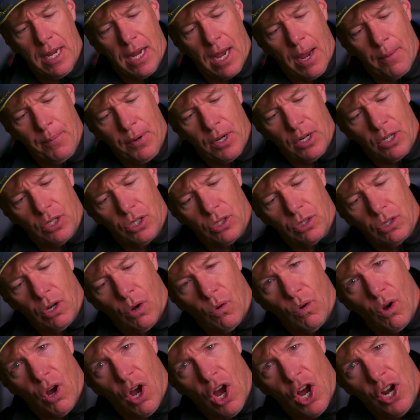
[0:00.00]
I'm going to
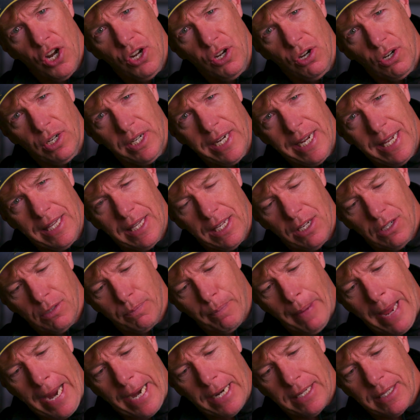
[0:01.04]
go underneath his
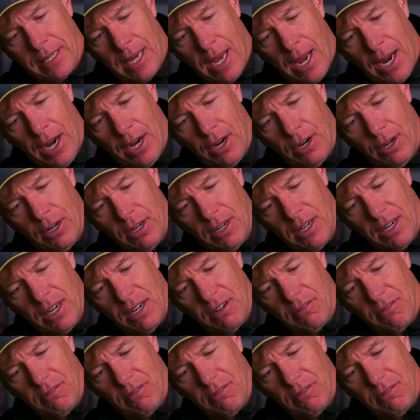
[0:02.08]
back tire,